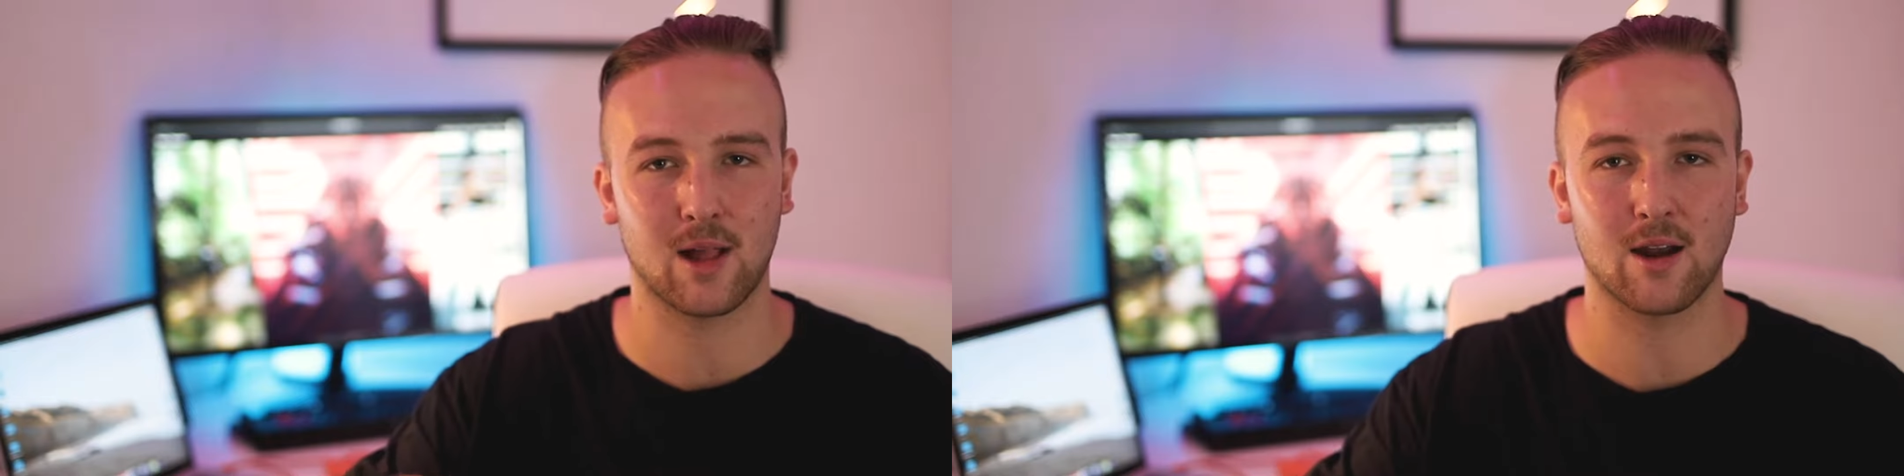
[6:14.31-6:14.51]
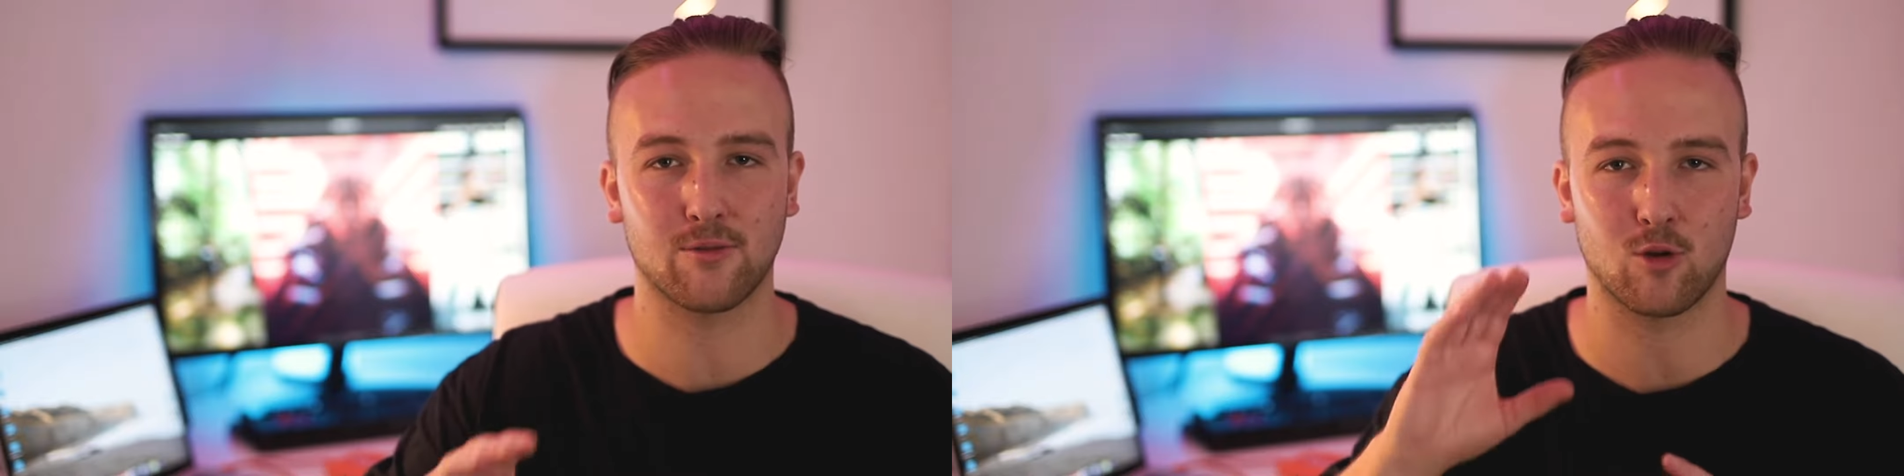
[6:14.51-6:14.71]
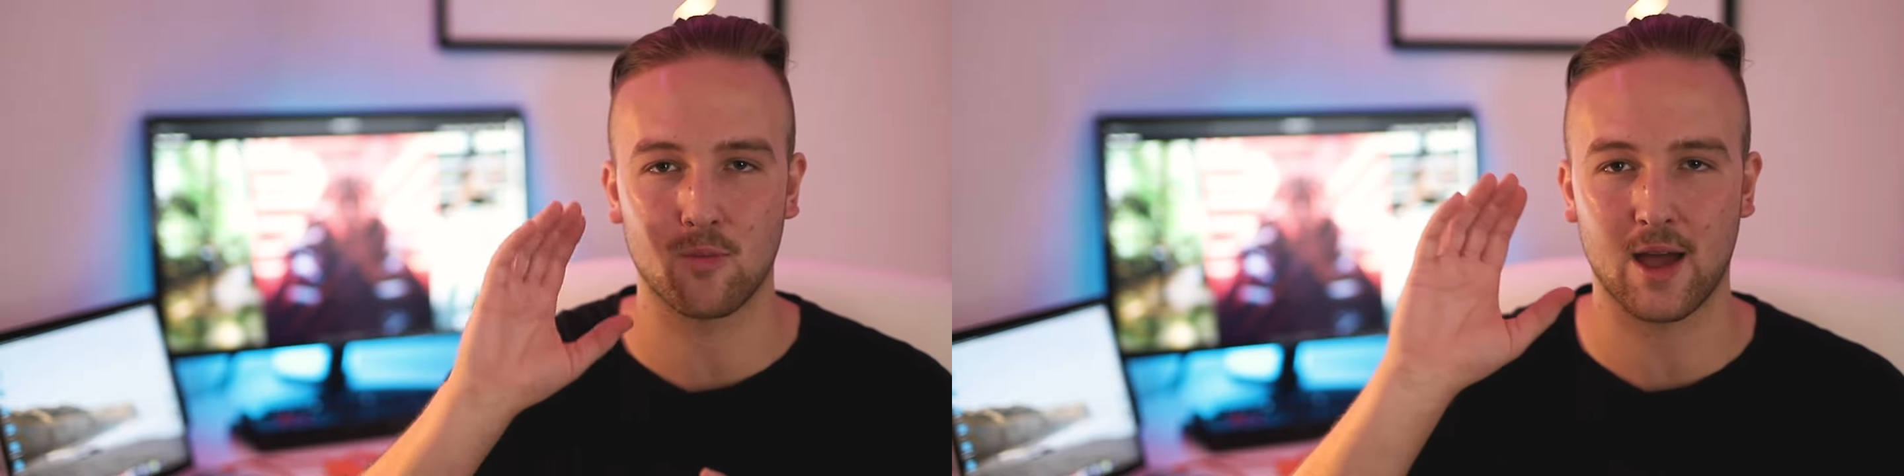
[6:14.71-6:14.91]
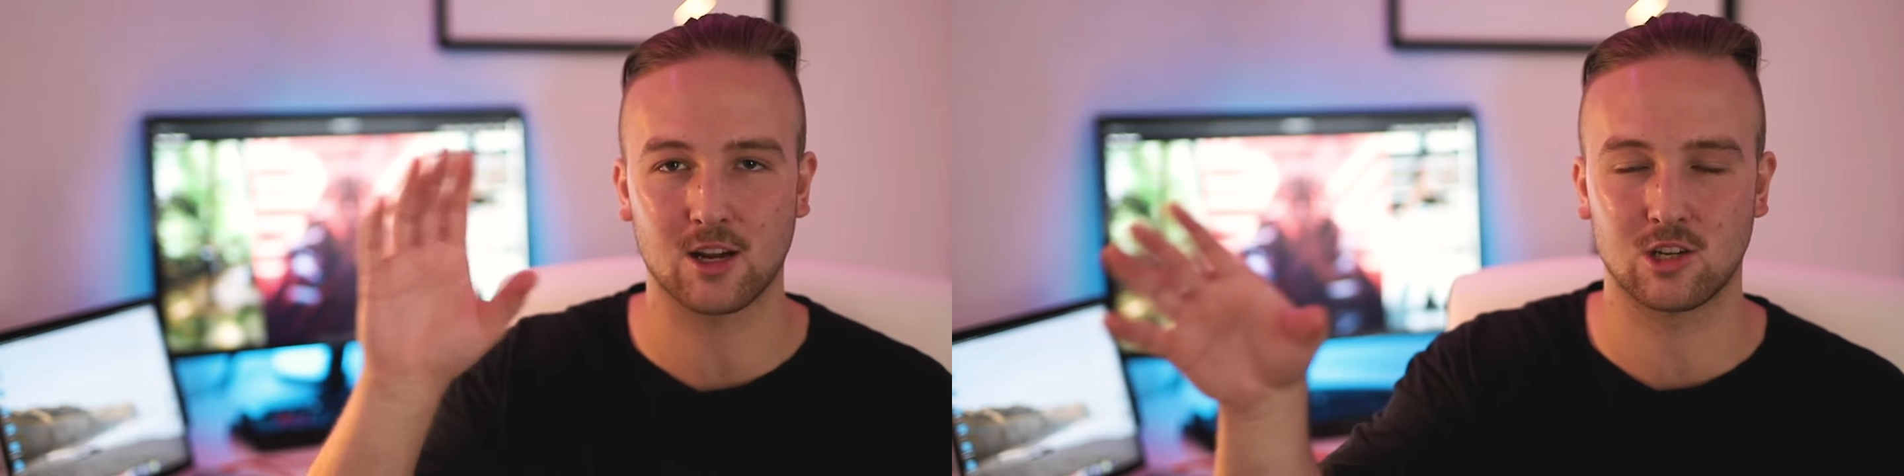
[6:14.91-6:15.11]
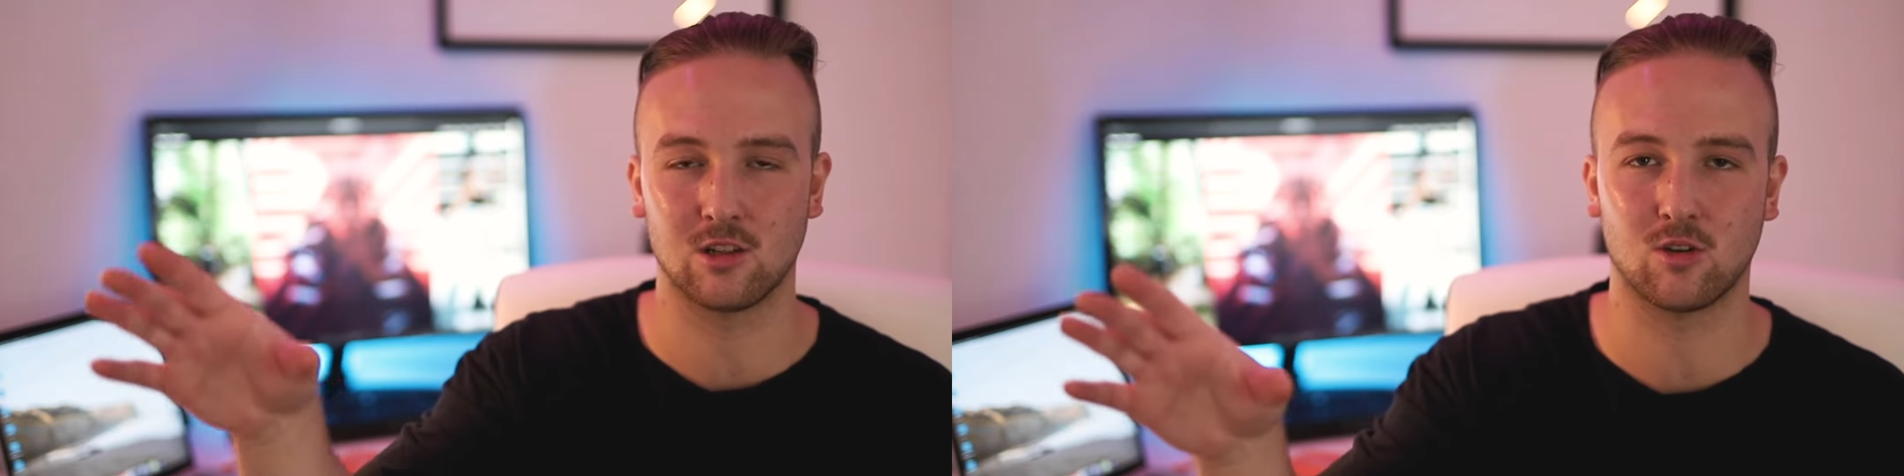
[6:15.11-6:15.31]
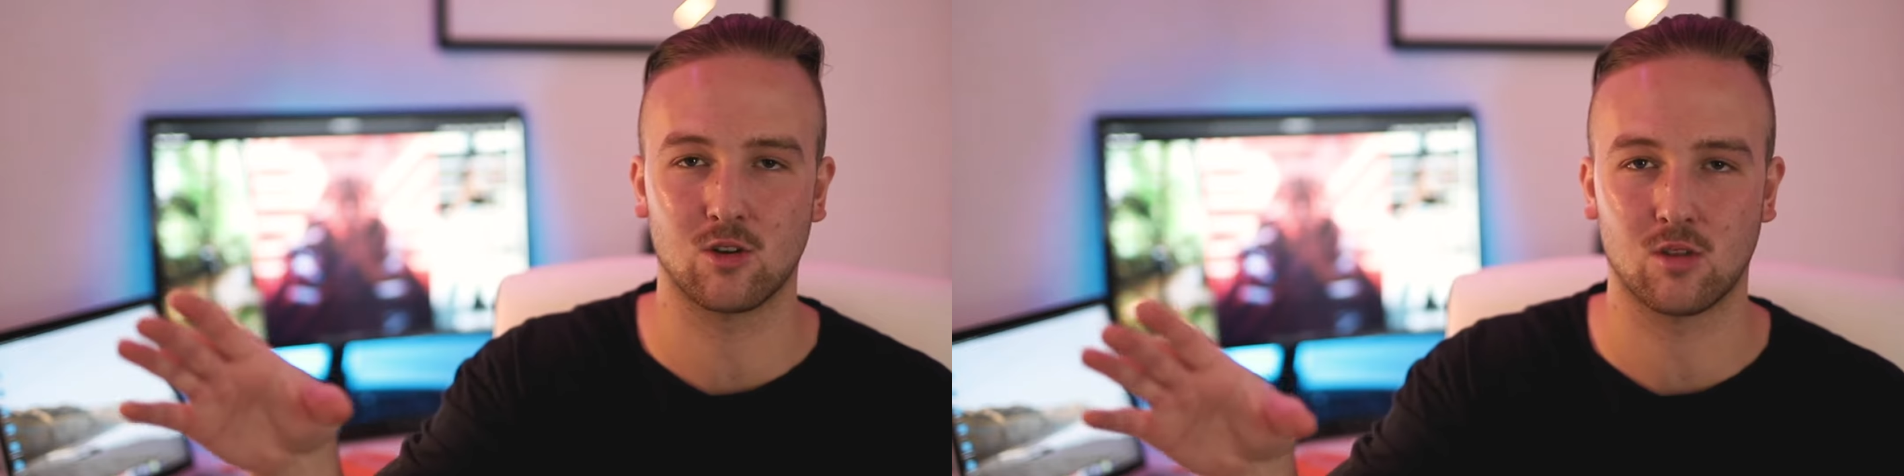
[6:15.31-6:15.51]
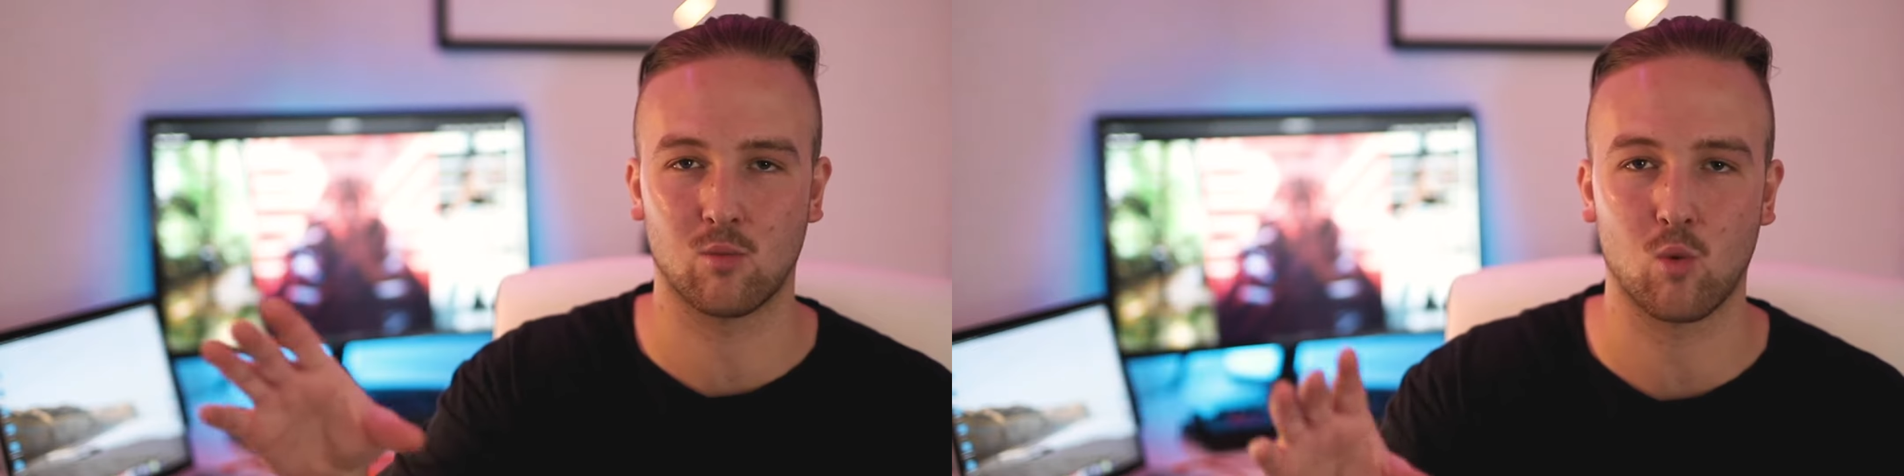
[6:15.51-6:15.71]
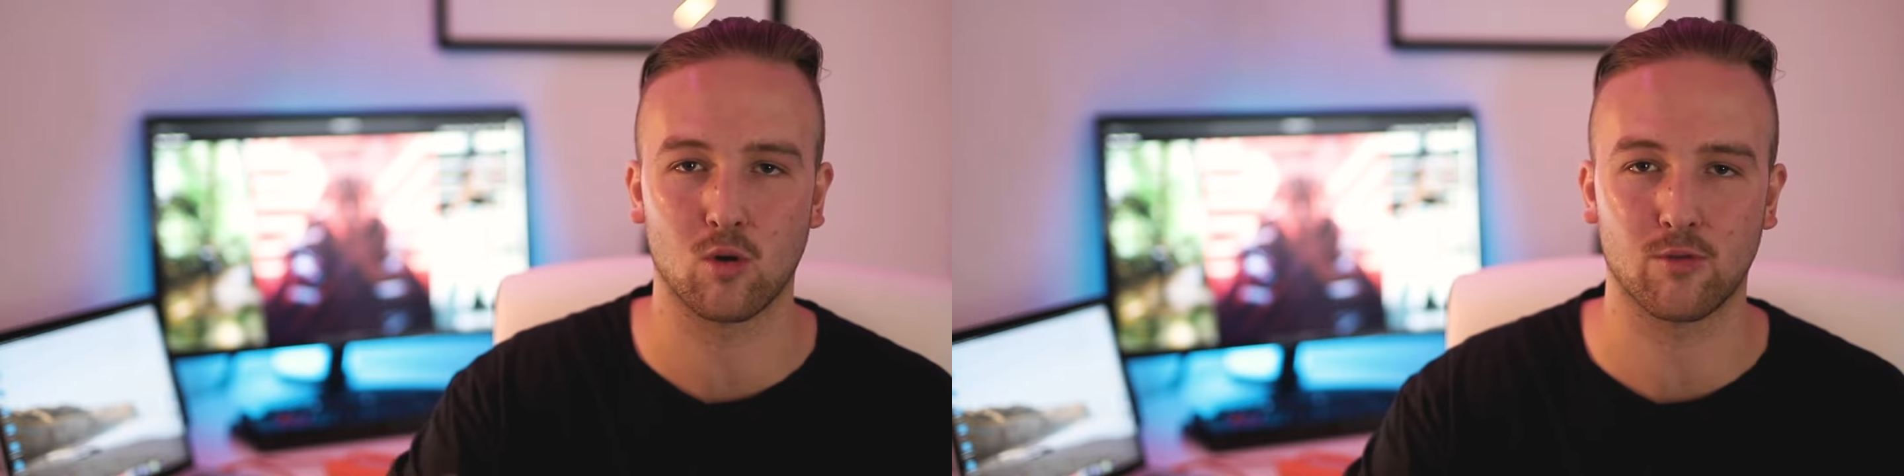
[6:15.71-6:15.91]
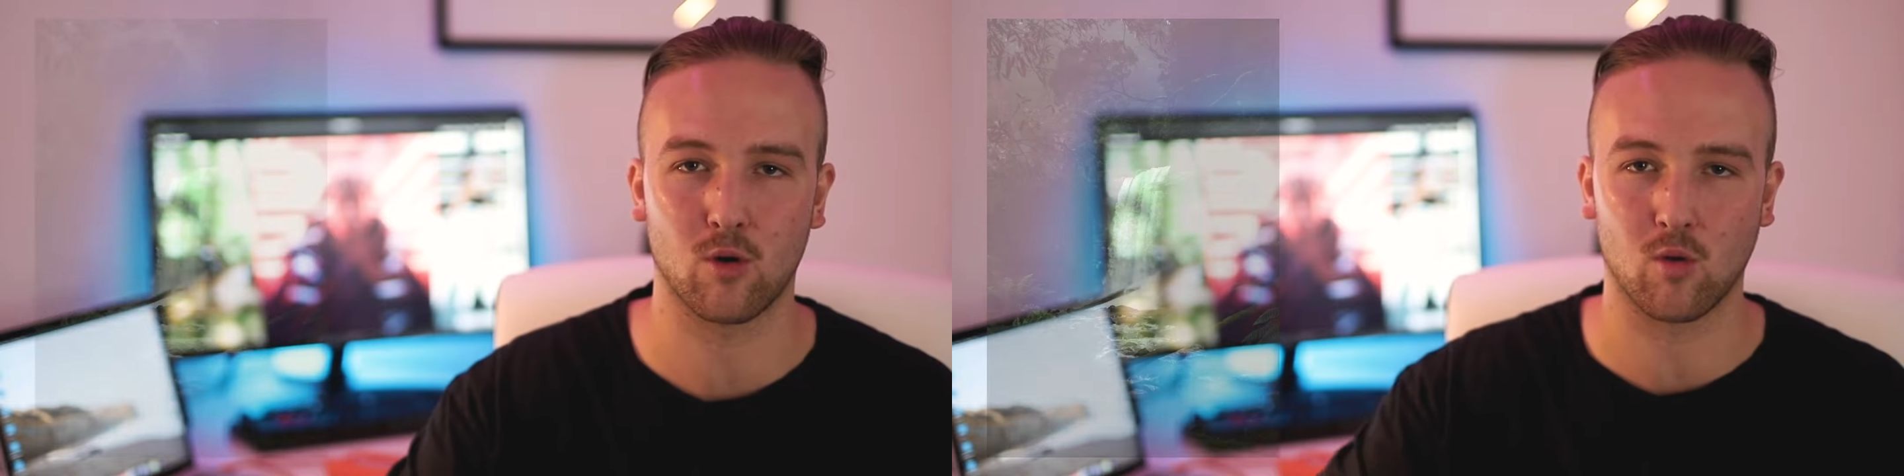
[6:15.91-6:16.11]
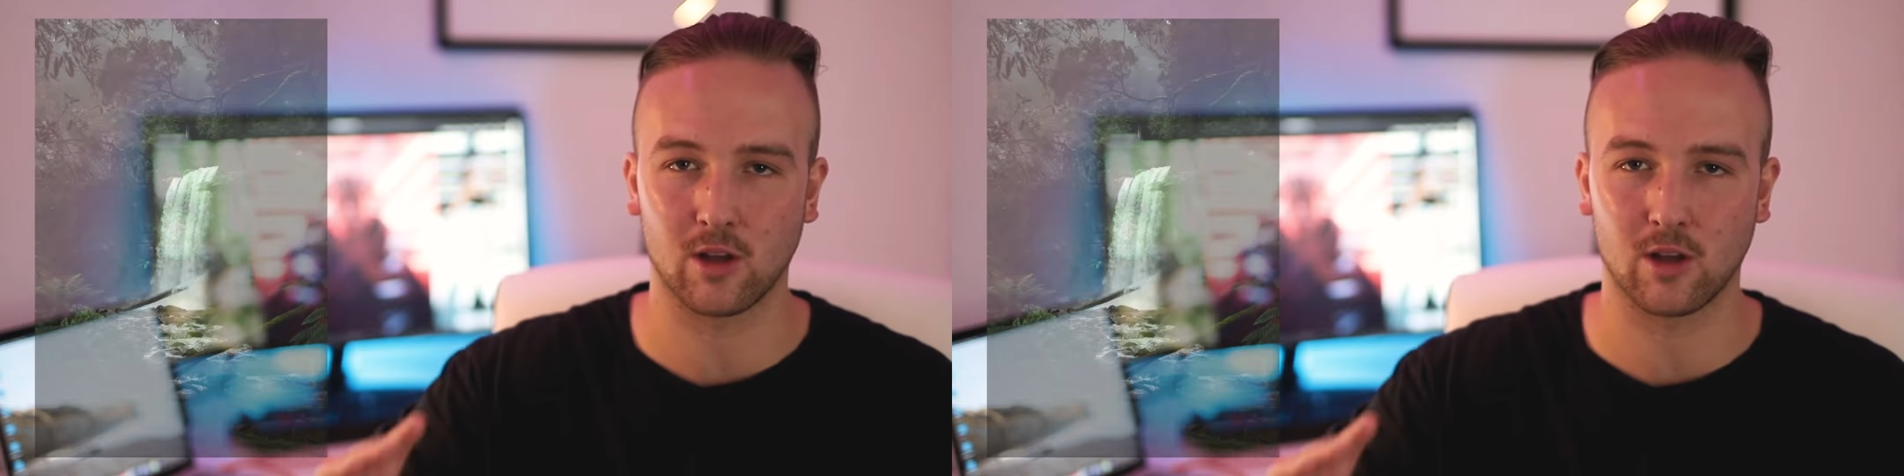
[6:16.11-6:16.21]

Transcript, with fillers: platform to actually look at the waterfall,